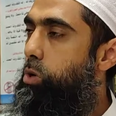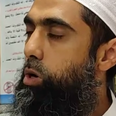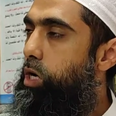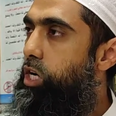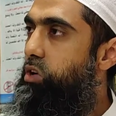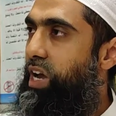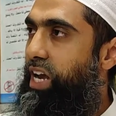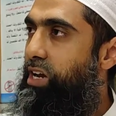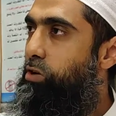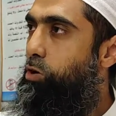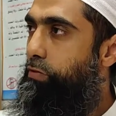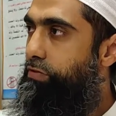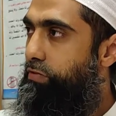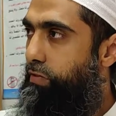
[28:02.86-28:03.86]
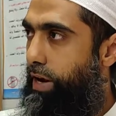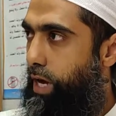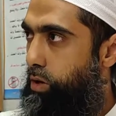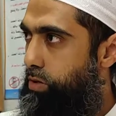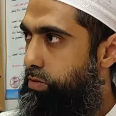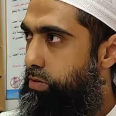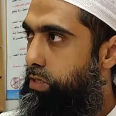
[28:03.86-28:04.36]
or a grain of
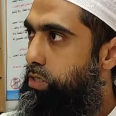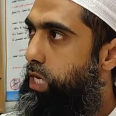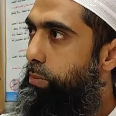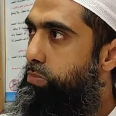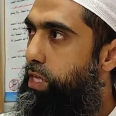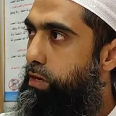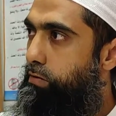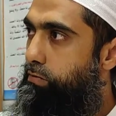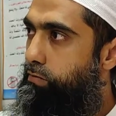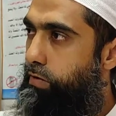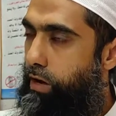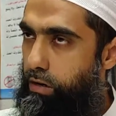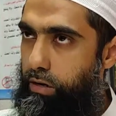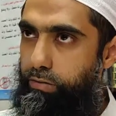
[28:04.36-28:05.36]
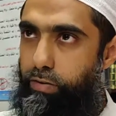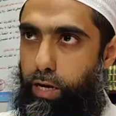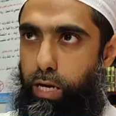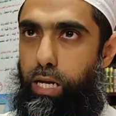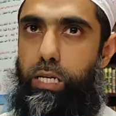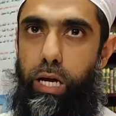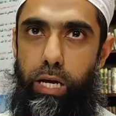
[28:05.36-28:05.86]
flour, something very,
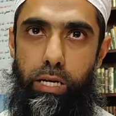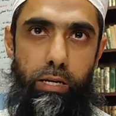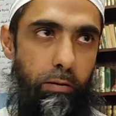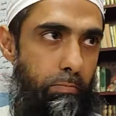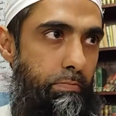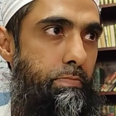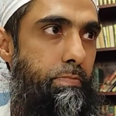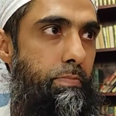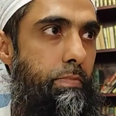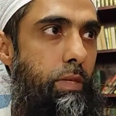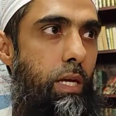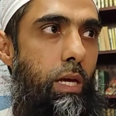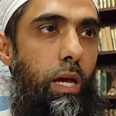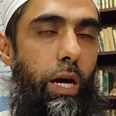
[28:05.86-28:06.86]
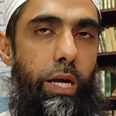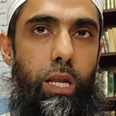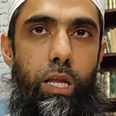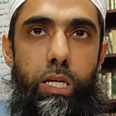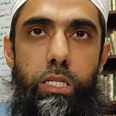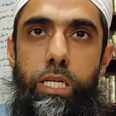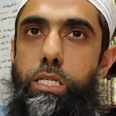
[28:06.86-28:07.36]
very tiny. And
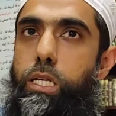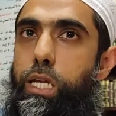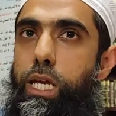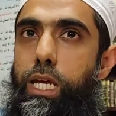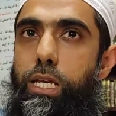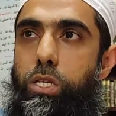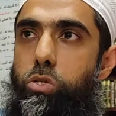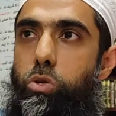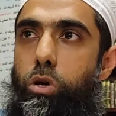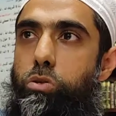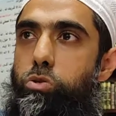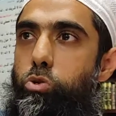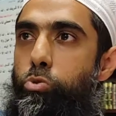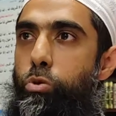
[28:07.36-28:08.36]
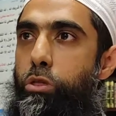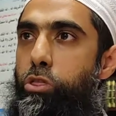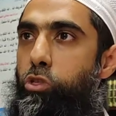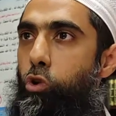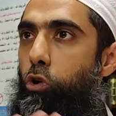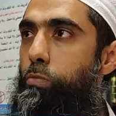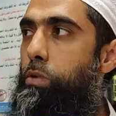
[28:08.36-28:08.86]
Allah says that He does not do
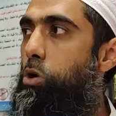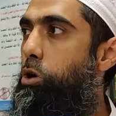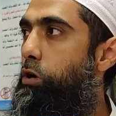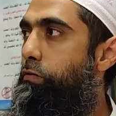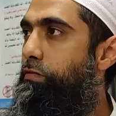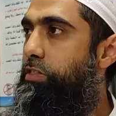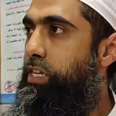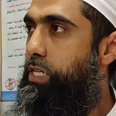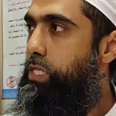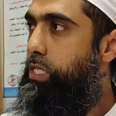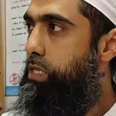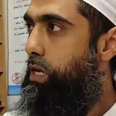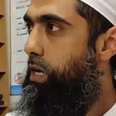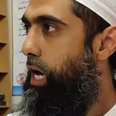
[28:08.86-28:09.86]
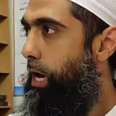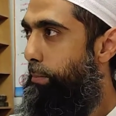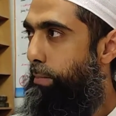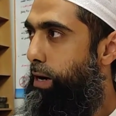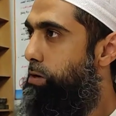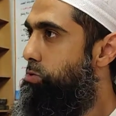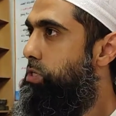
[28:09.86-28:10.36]
dhulm of this
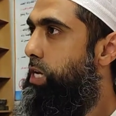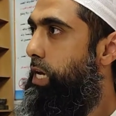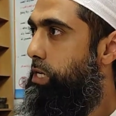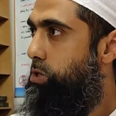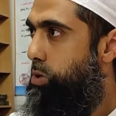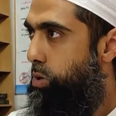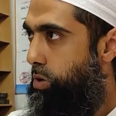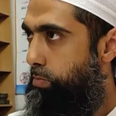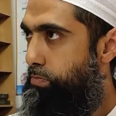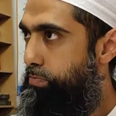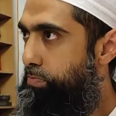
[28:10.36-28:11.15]
amount at all.